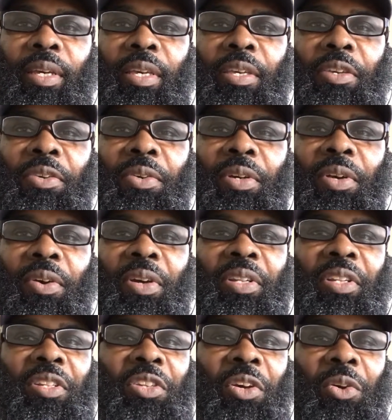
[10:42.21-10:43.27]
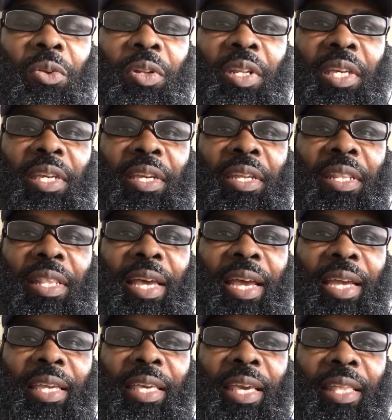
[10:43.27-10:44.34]
You are going to totally
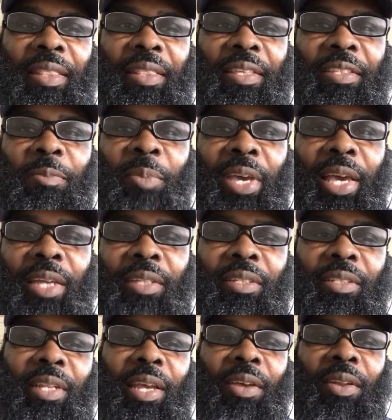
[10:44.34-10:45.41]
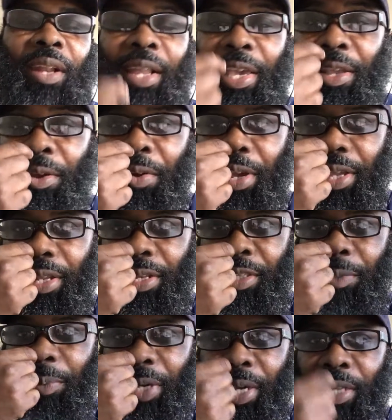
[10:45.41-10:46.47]
not get this passage. Now, later in
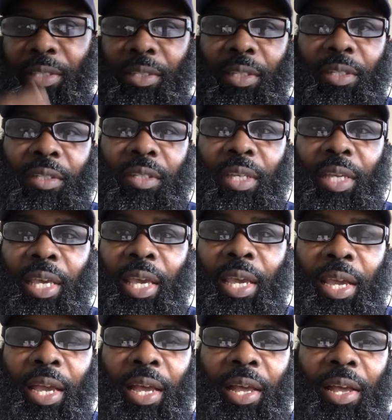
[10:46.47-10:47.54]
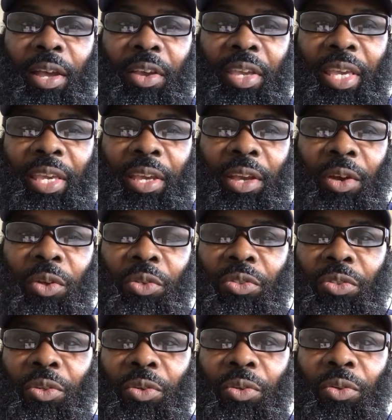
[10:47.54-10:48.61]
this passage, uh, he
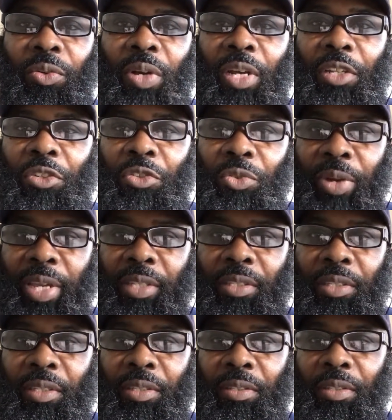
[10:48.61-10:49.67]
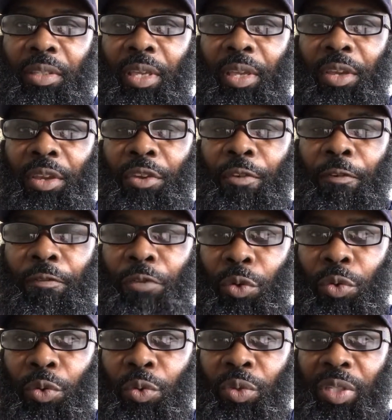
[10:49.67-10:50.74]
also addresses
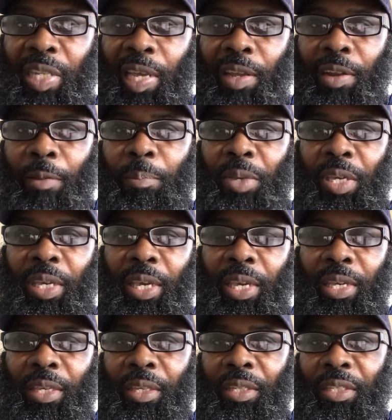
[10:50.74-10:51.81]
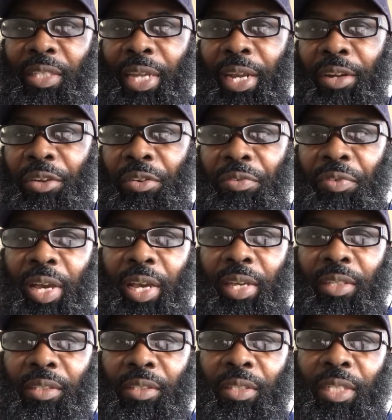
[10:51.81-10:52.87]
foods that are being
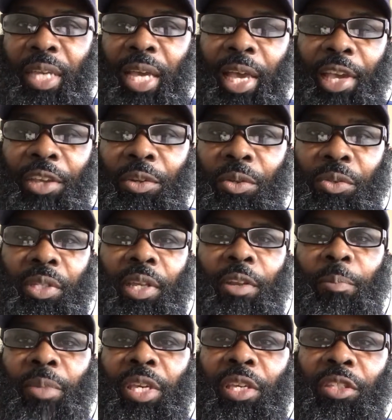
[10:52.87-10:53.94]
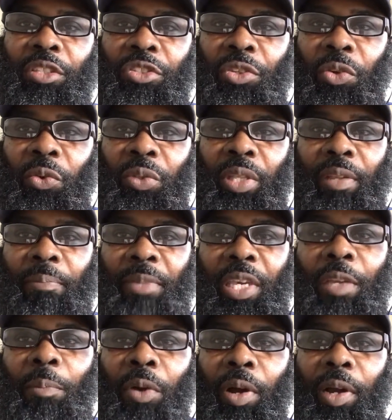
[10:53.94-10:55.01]
sacrificed to idols that are being sold in the
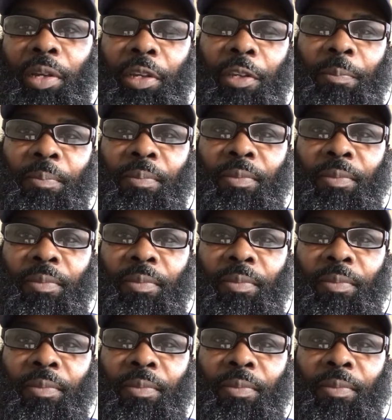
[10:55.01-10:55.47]
meat market.